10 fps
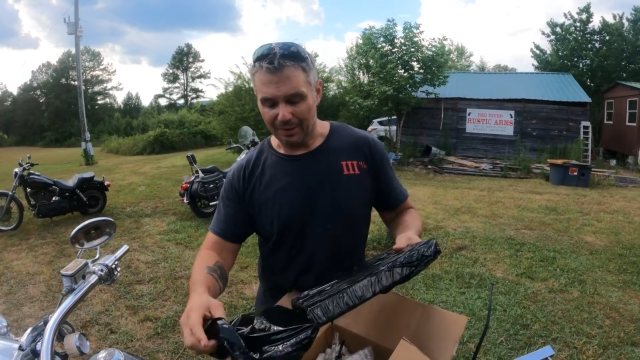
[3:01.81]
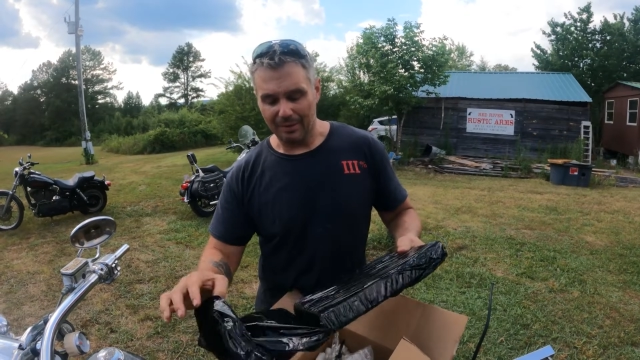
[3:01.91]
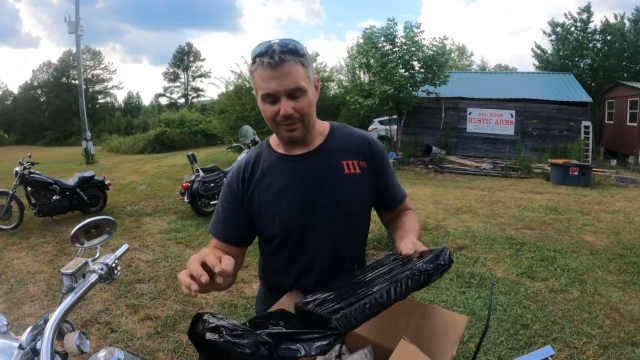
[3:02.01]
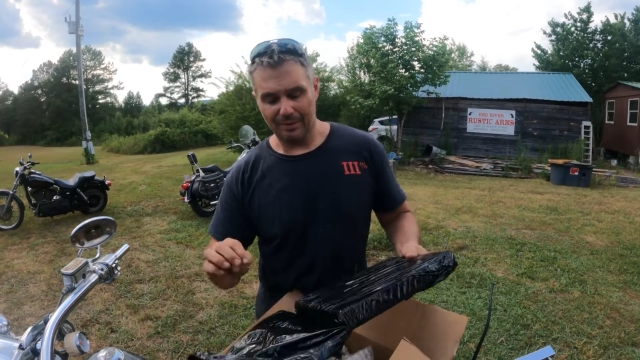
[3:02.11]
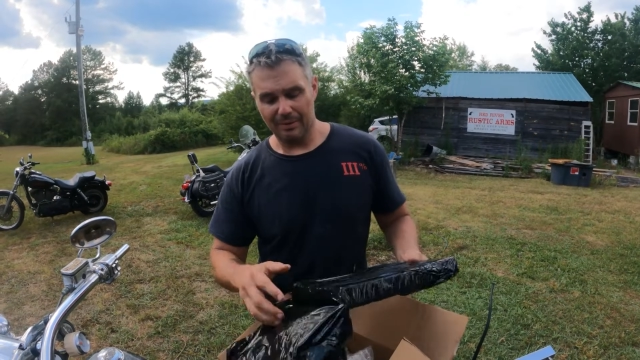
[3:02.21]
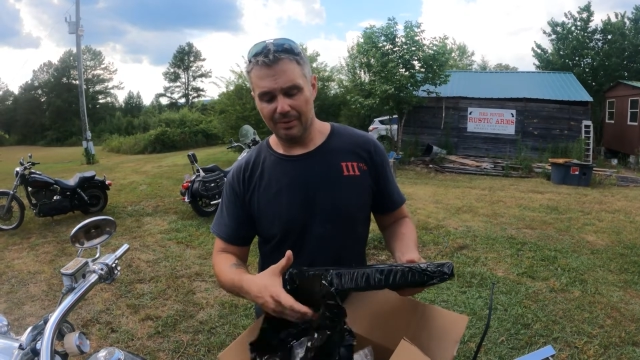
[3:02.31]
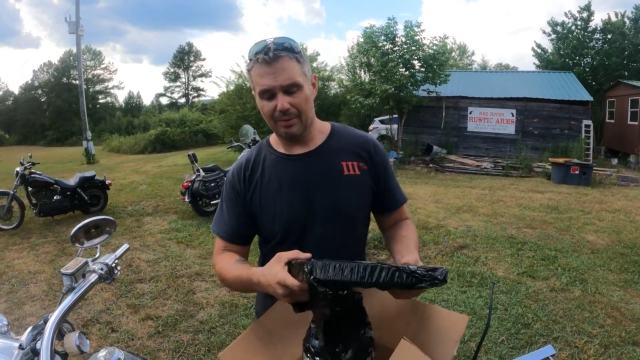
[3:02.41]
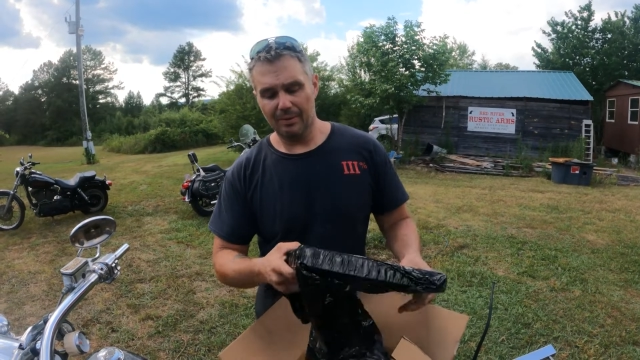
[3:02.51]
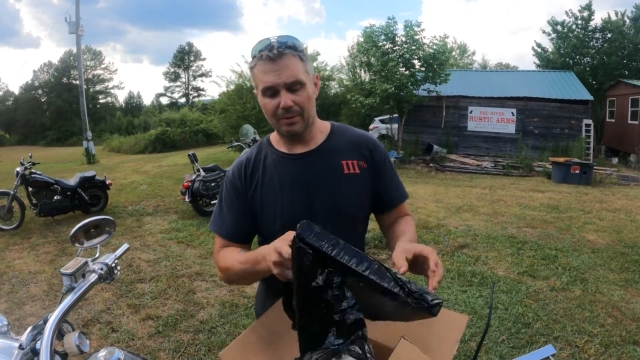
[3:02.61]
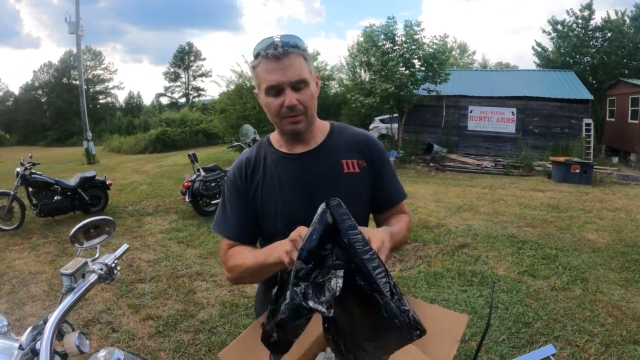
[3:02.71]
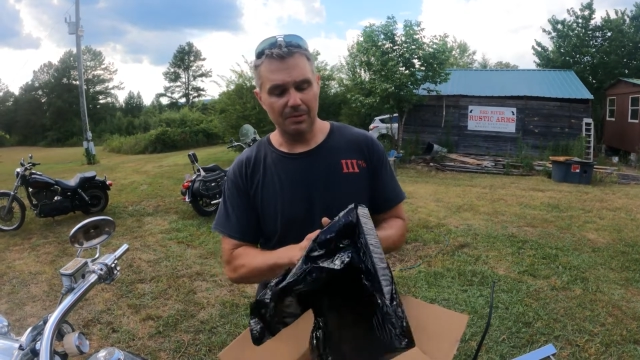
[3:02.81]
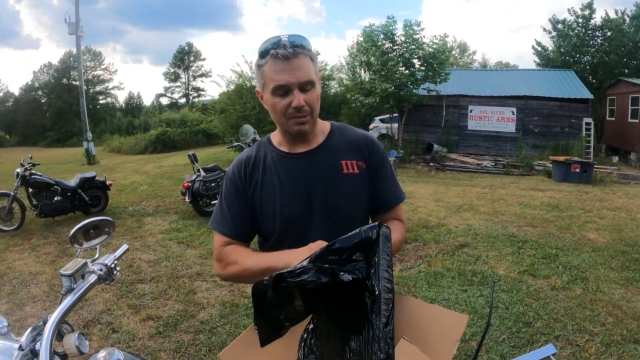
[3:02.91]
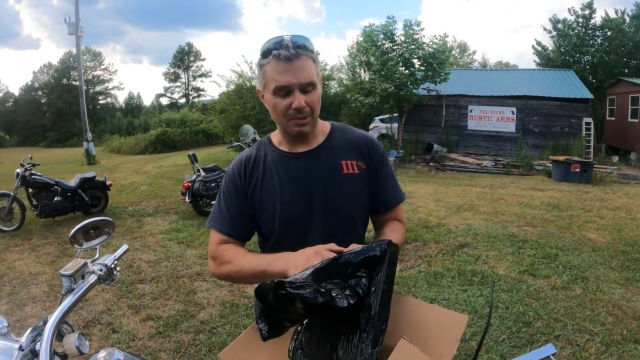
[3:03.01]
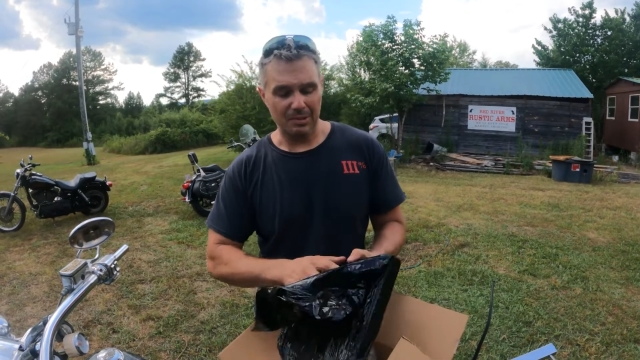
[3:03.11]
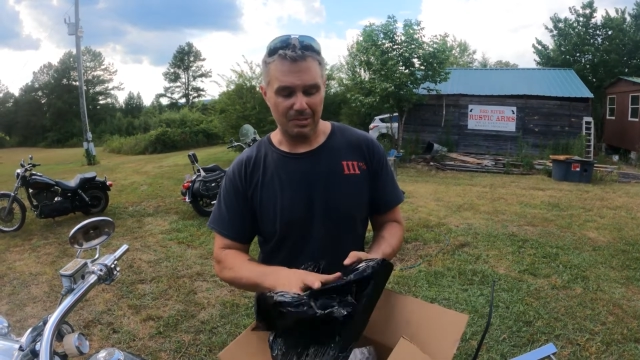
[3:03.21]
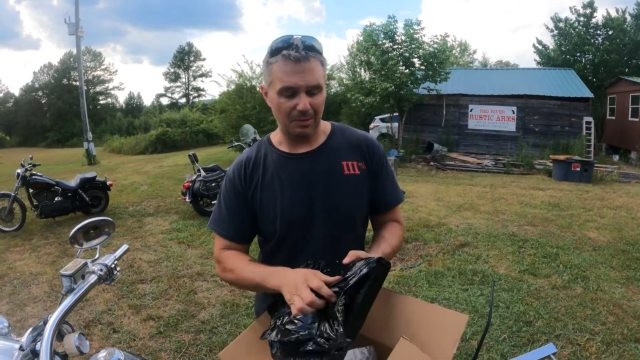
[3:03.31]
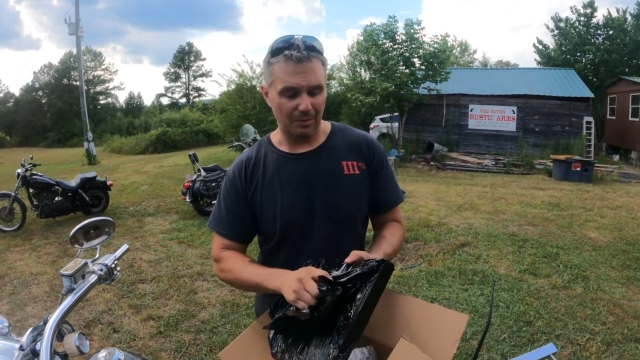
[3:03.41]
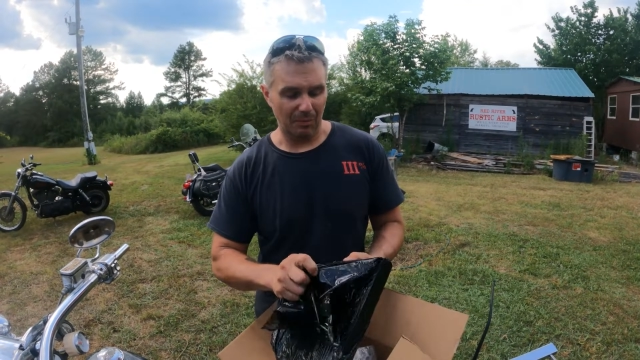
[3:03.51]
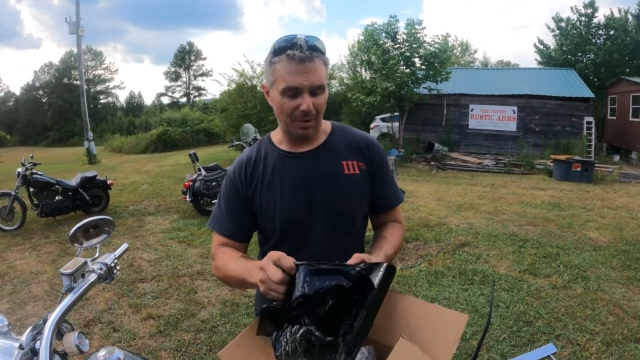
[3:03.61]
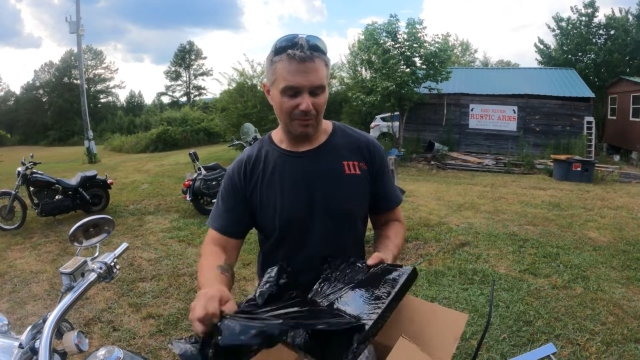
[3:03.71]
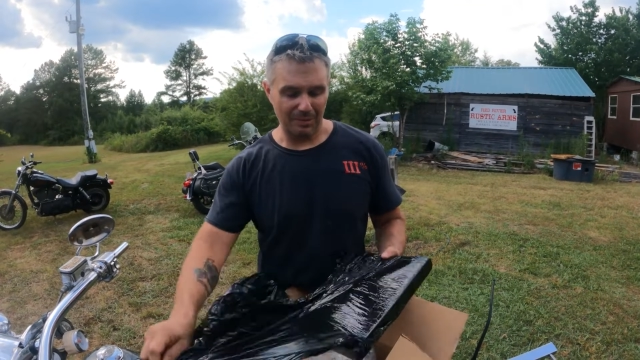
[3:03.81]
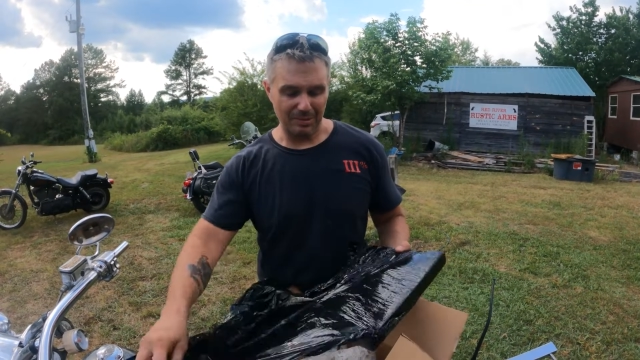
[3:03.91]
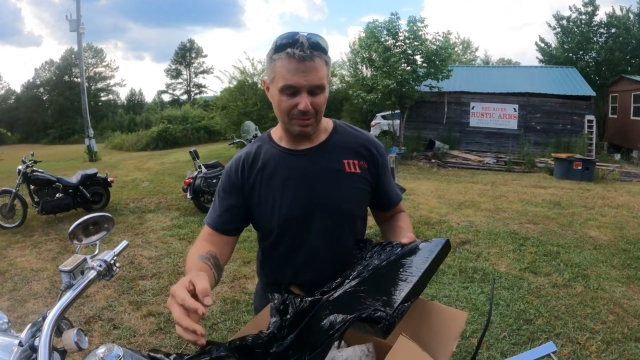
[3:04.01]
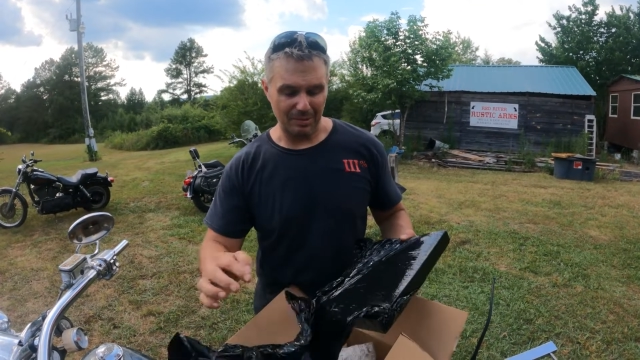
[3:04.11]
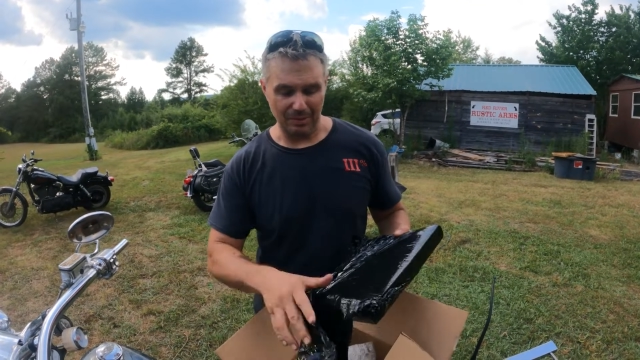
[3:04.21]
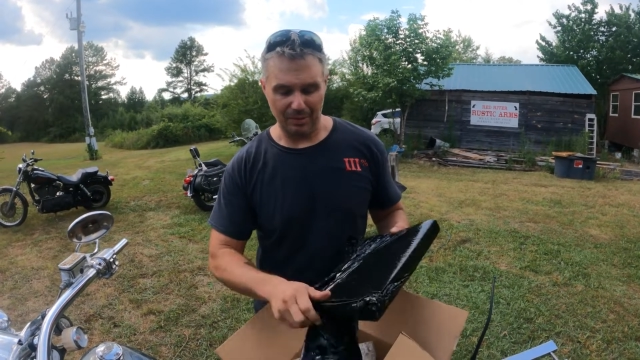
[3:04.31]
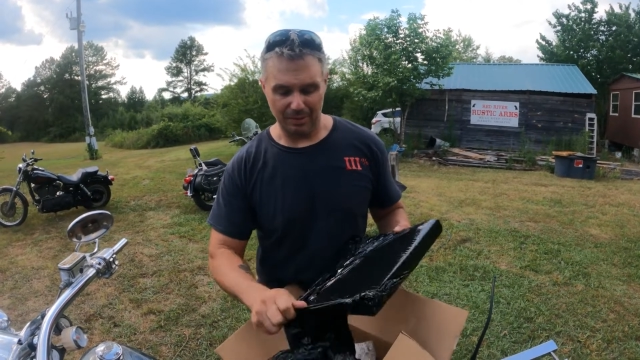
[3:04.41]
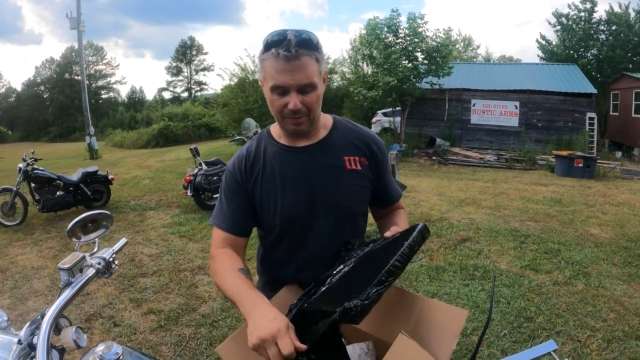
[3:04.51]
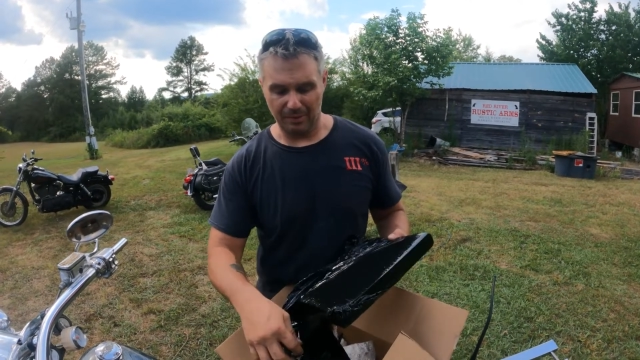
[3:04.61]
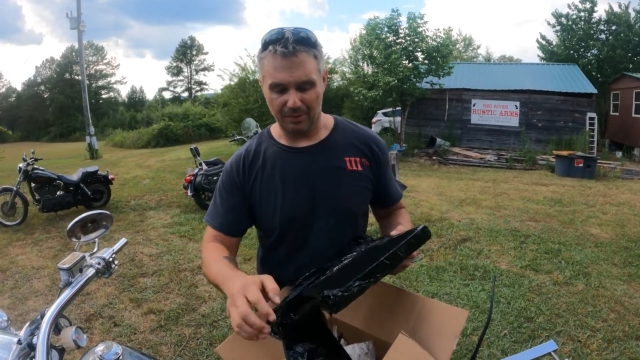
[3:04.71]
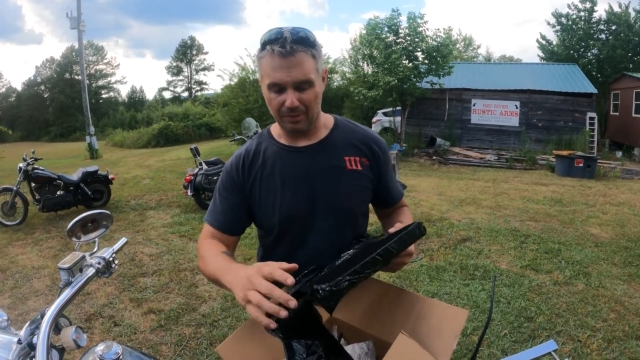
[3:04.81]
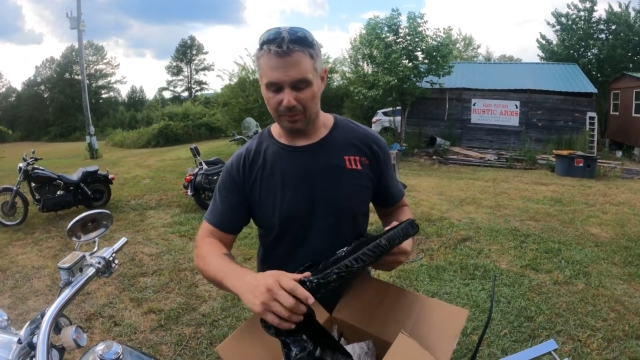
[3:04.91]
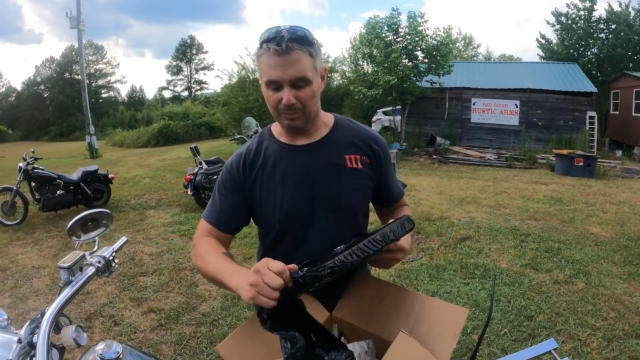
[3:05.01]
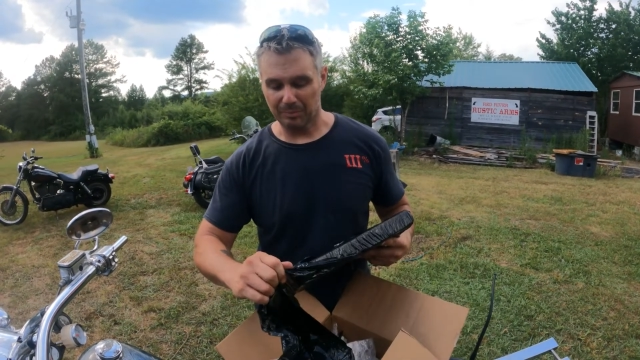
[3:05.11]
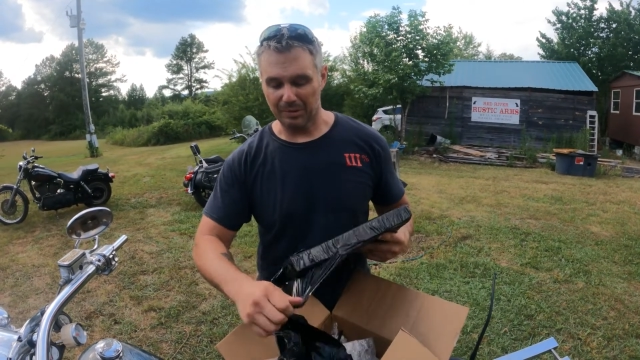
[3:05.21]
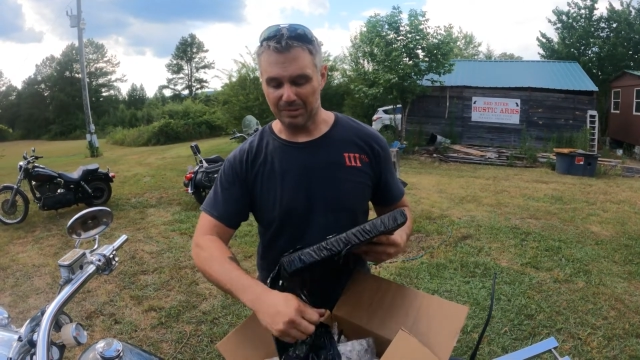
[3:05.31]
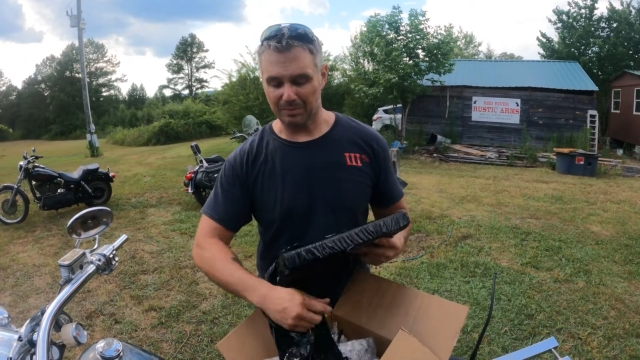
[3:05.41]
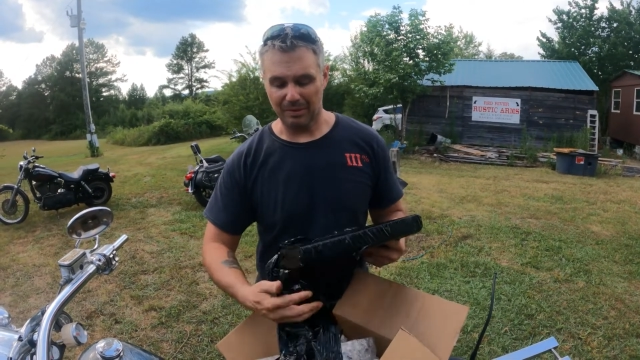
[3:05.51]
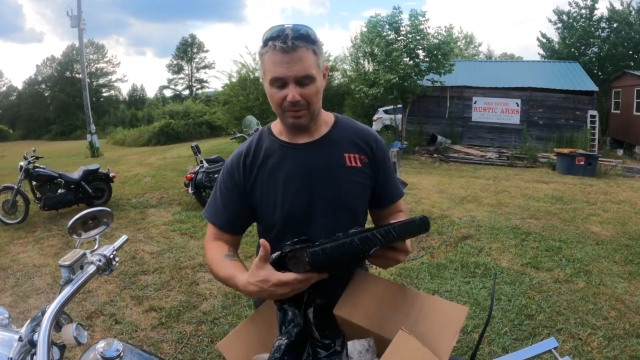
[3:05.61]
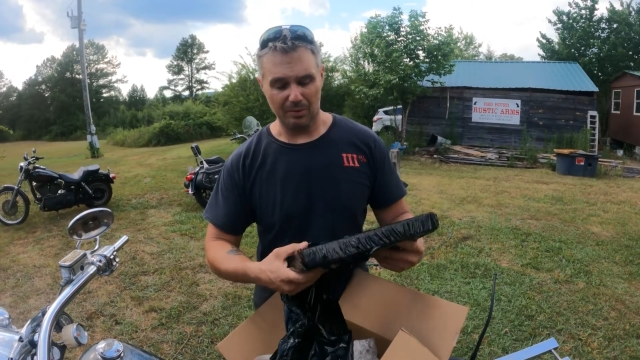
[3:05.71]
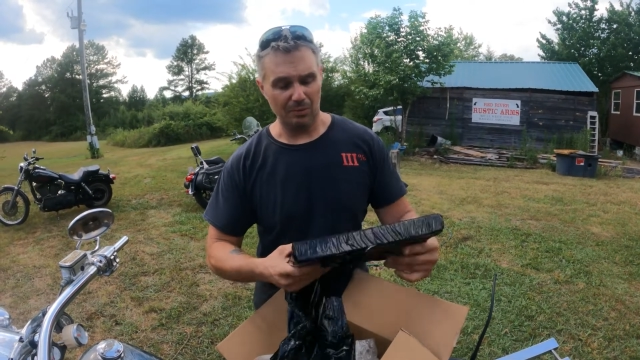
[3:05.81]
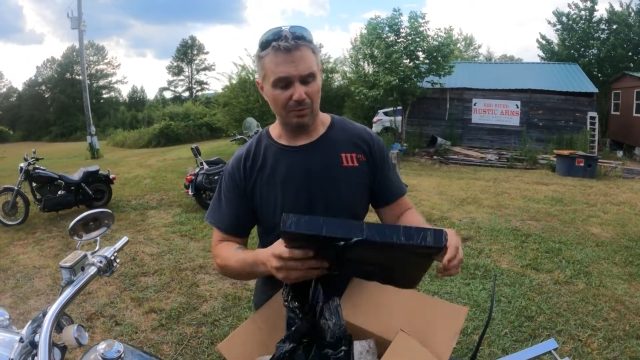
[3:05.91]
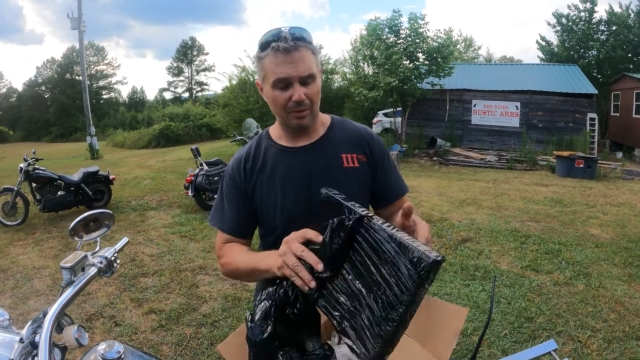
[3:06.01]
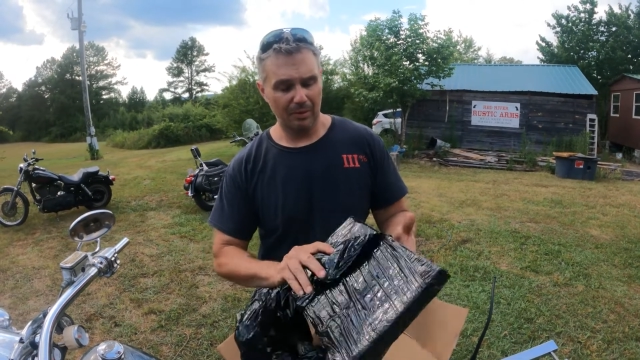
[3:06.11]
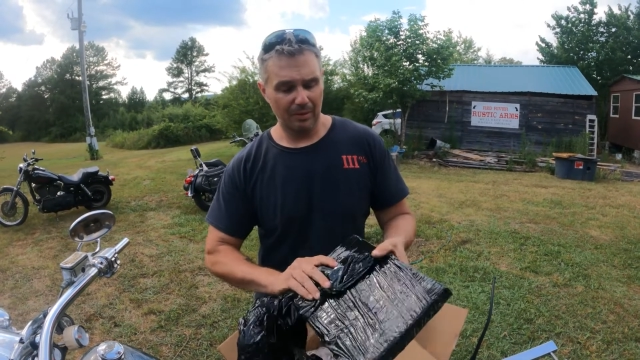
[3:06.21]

done it, just to reference and you know, plus I'm getting old.